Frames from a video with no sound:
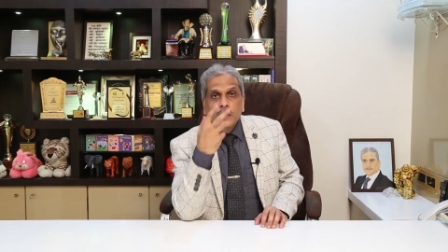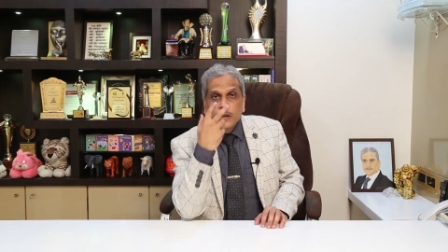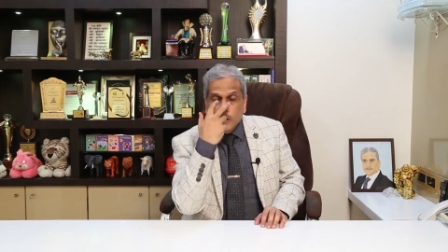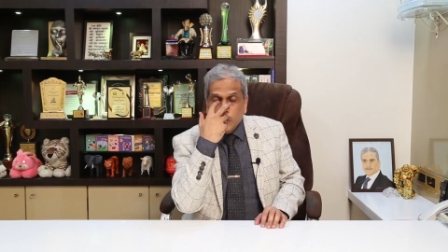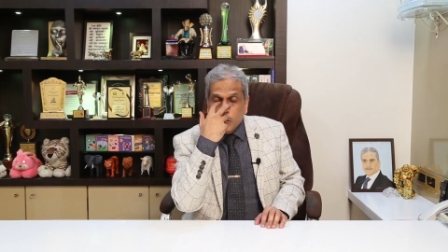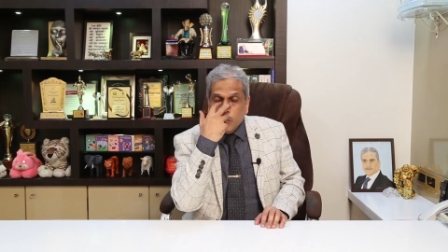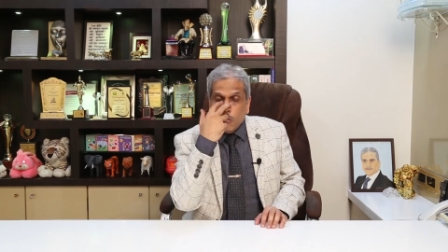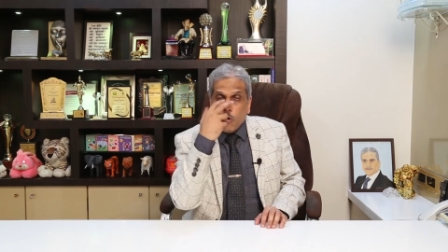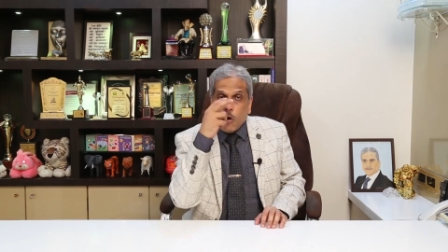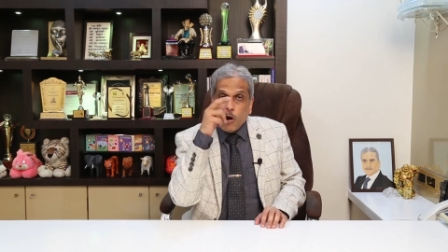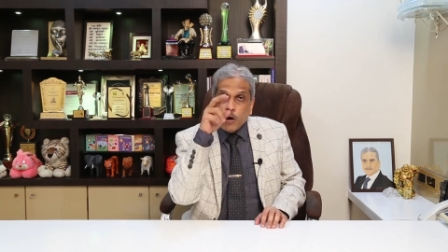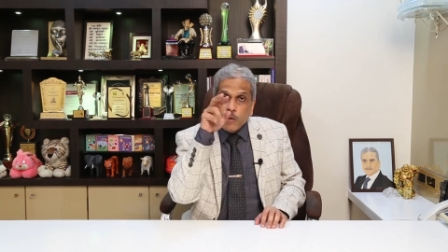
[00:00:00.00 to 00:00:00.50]

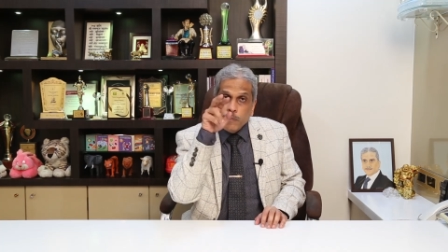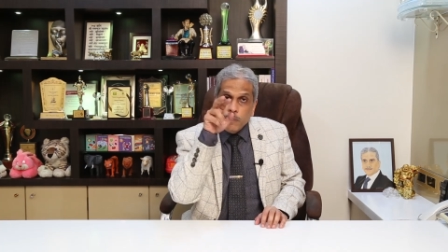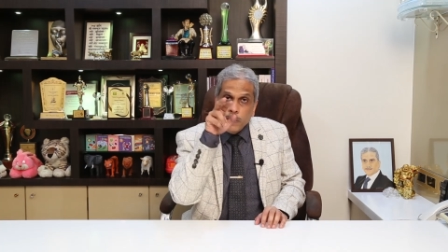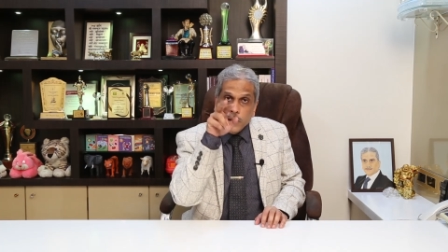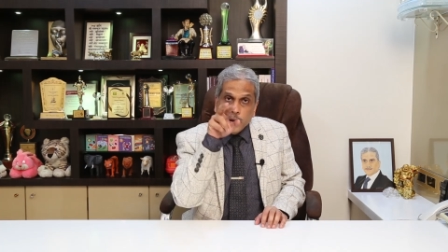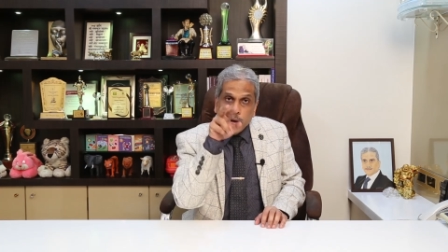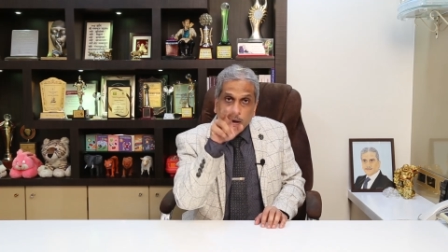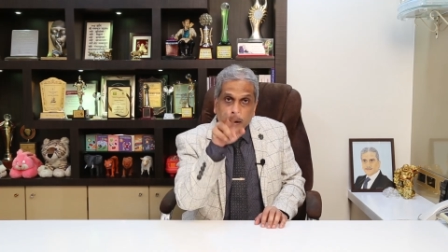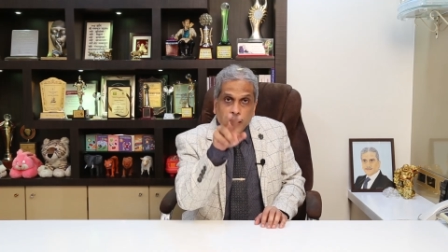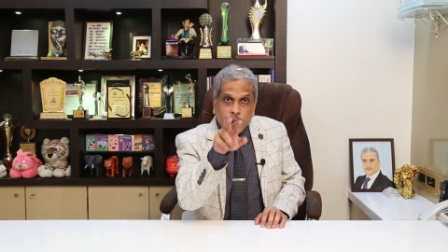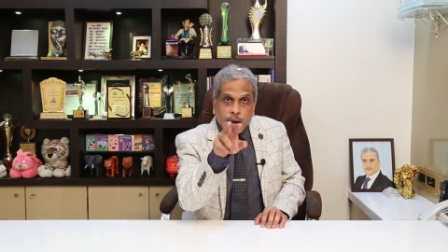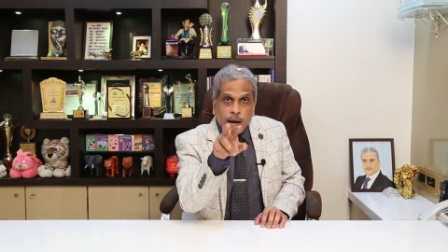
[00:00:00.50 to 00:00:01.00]
not
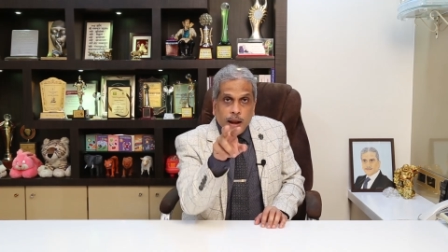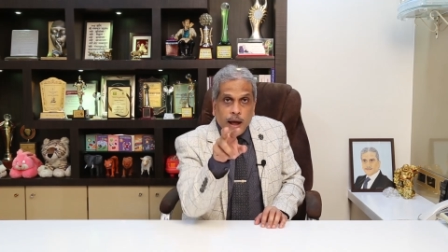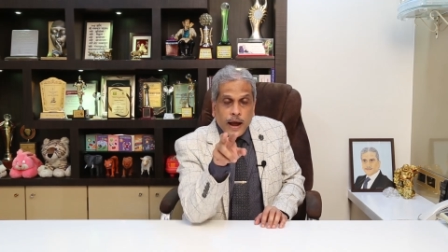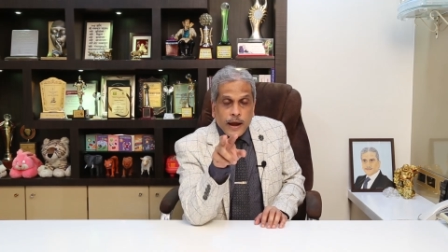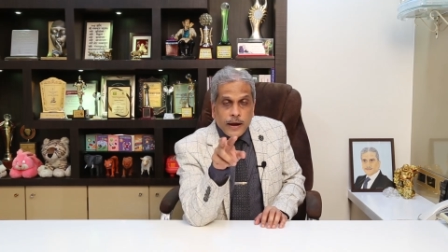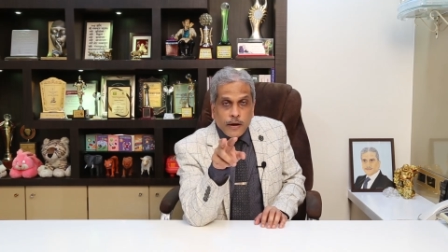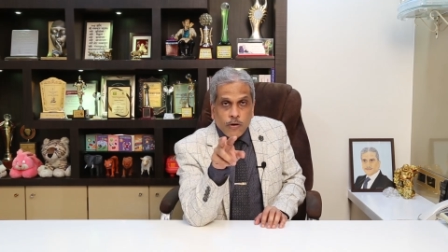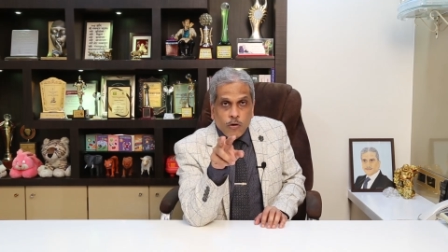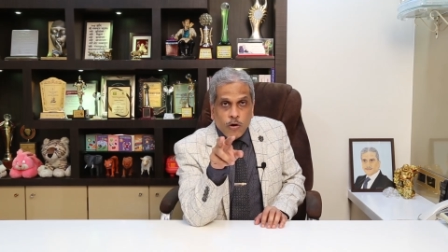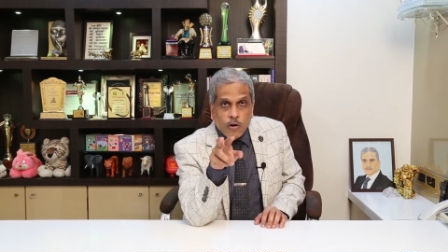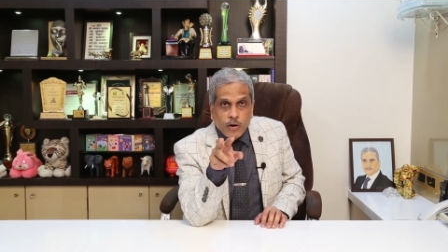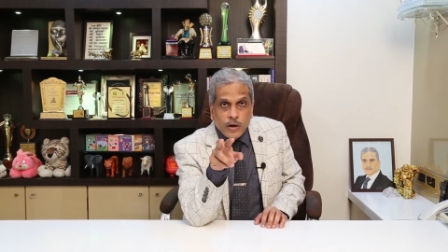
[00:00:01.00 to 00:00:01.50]
making an
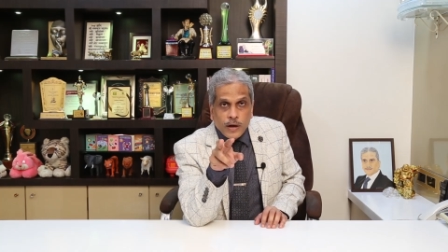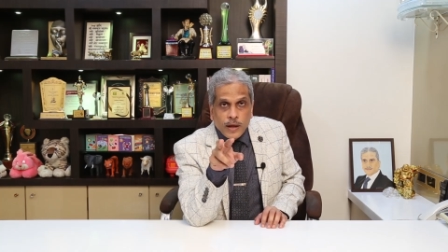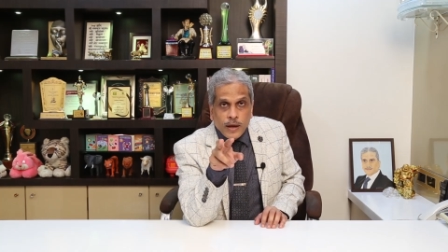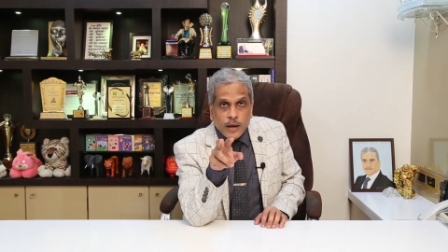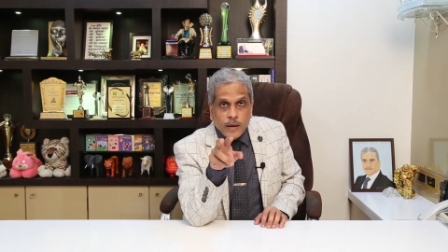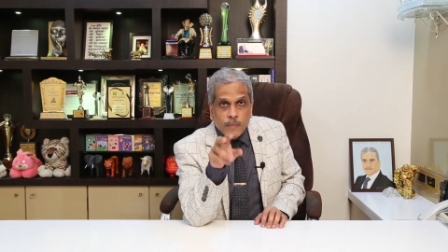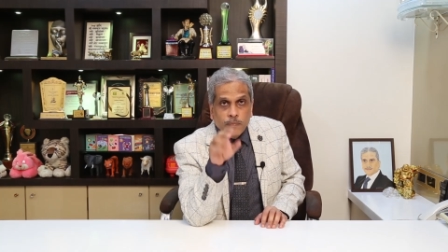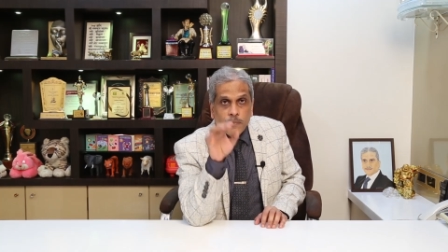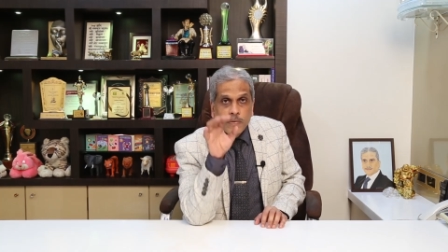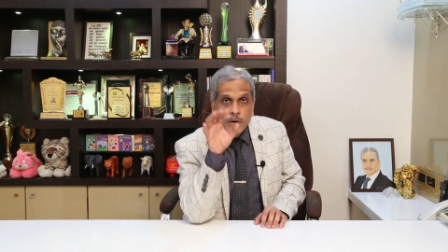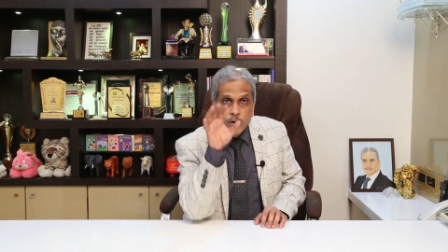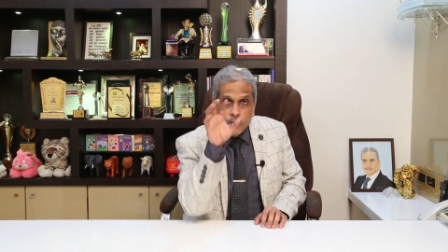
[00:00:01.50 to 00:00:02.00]
eye
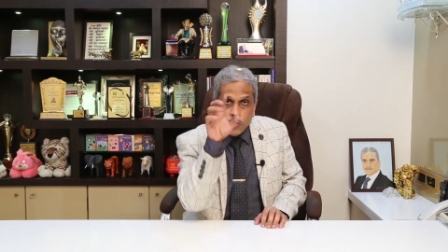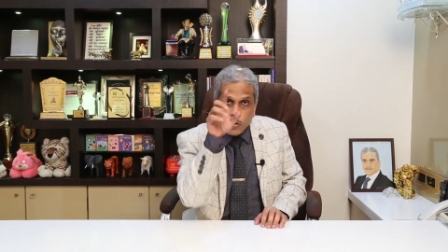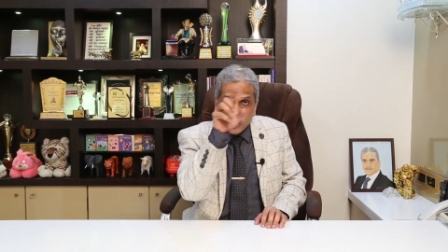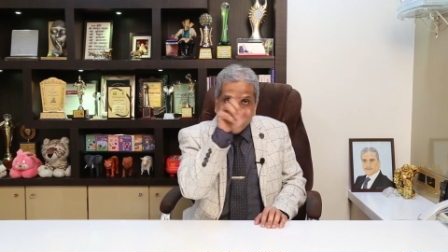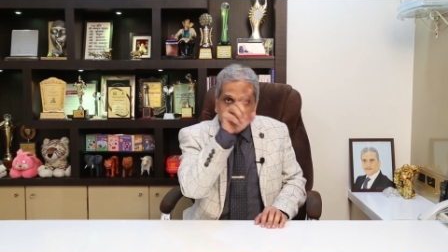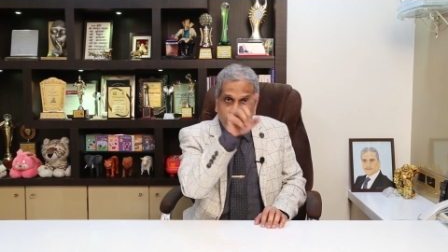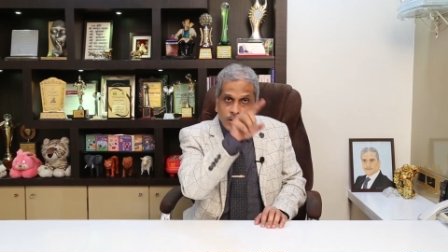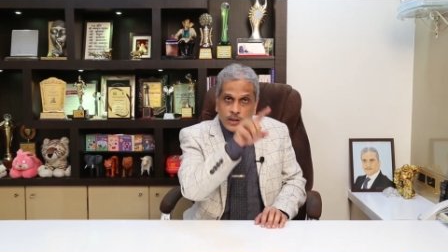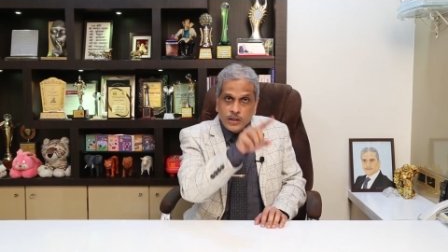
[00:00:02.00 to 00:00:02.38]
contact because